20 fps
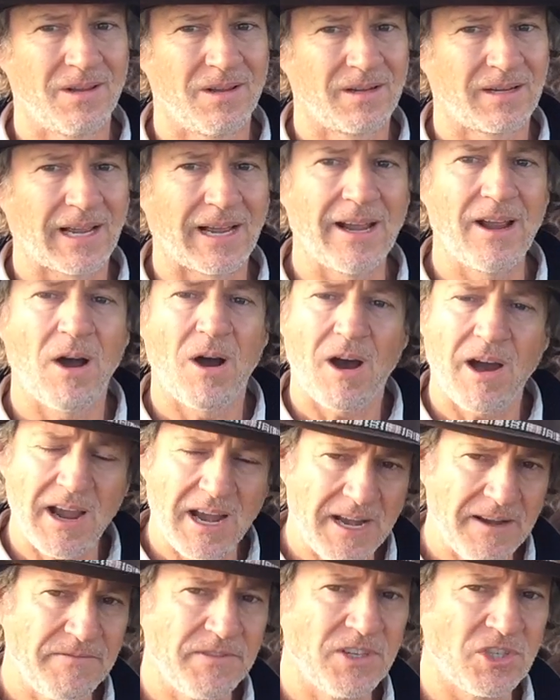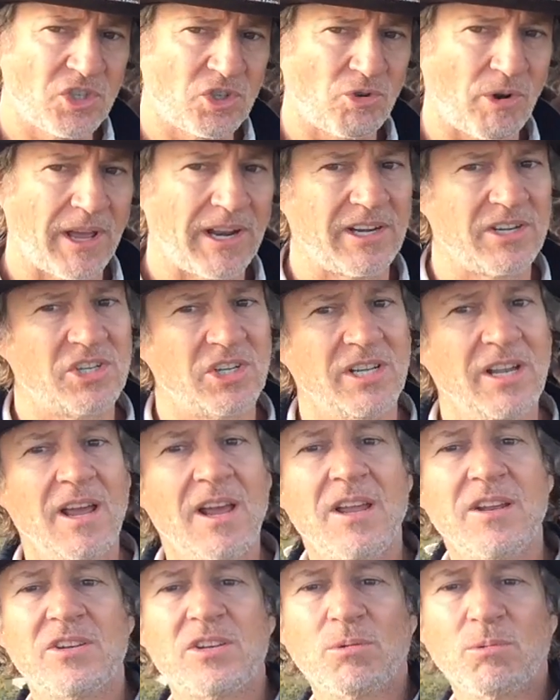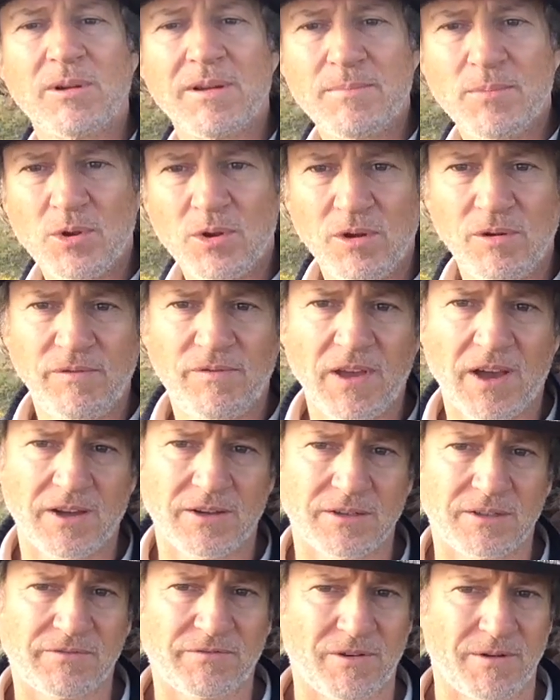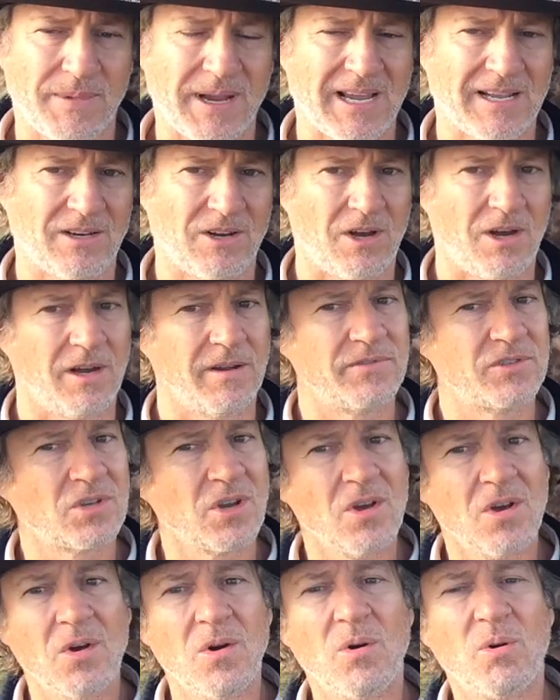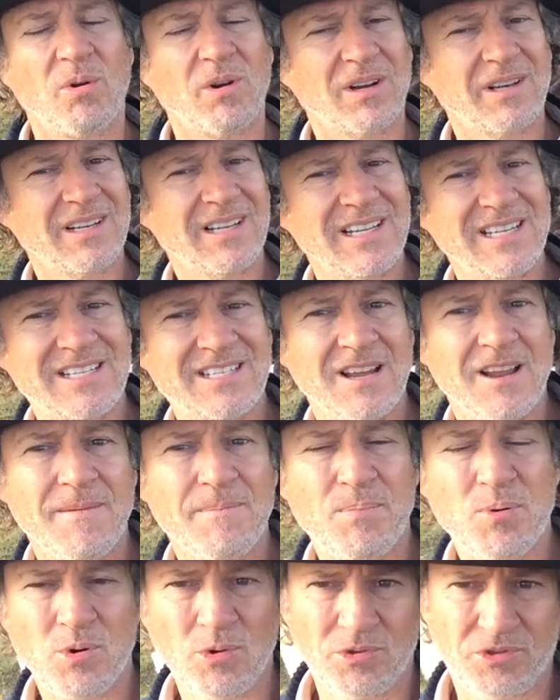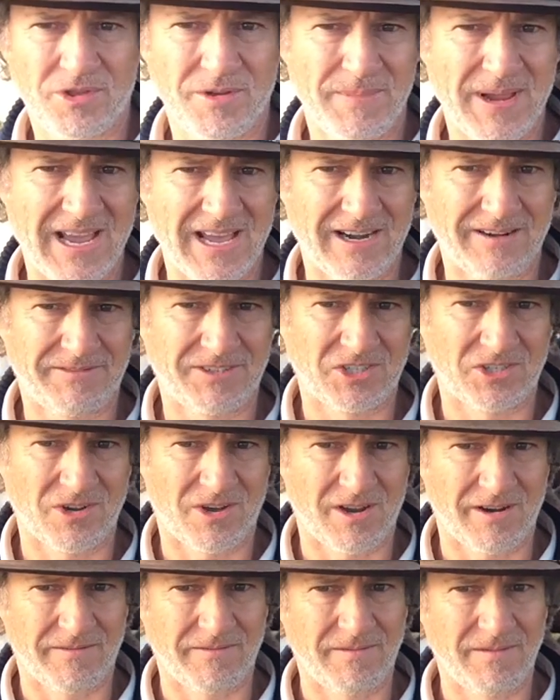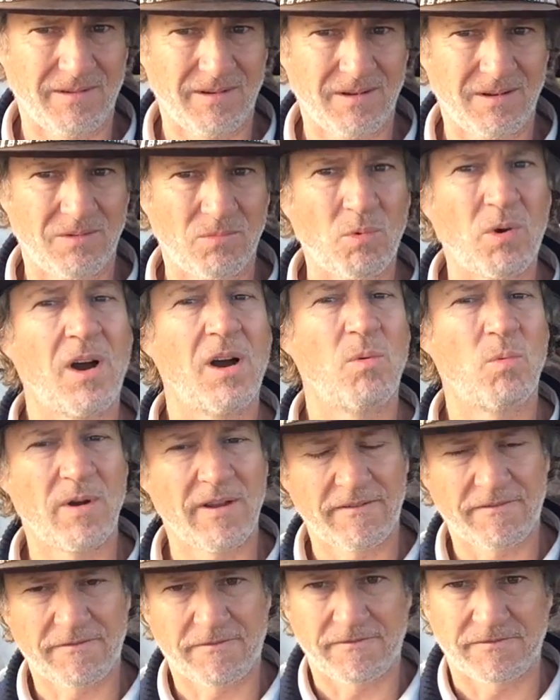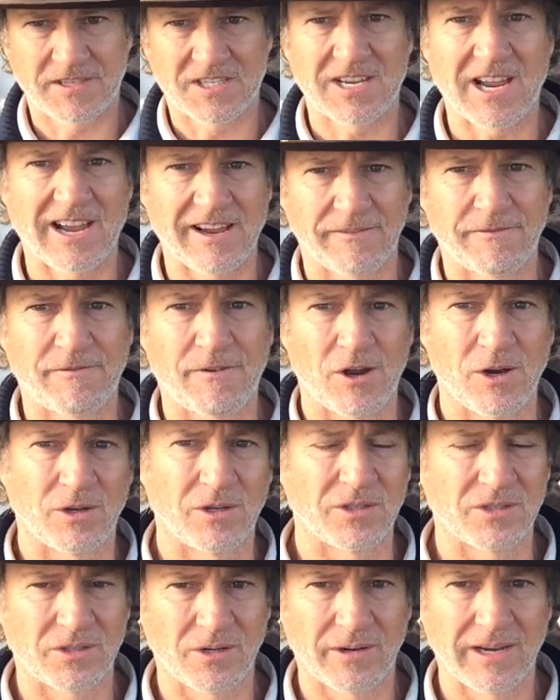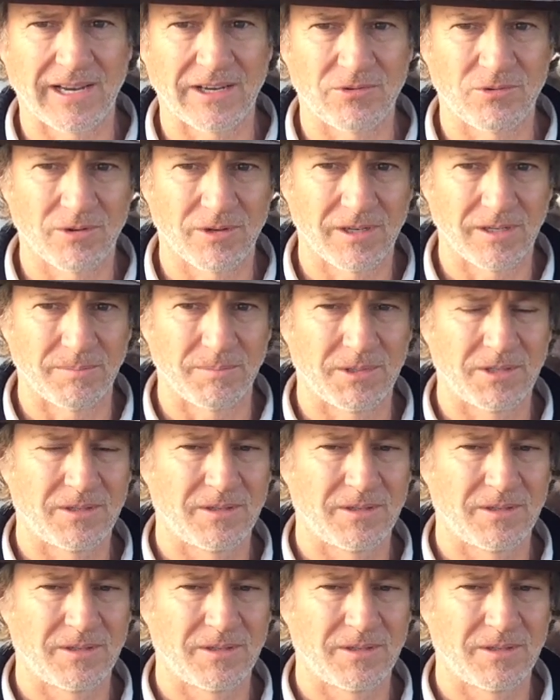Okay, I have the strategy to remove those from our lives, or at least put them out of sight while we're staying focused on our dreams.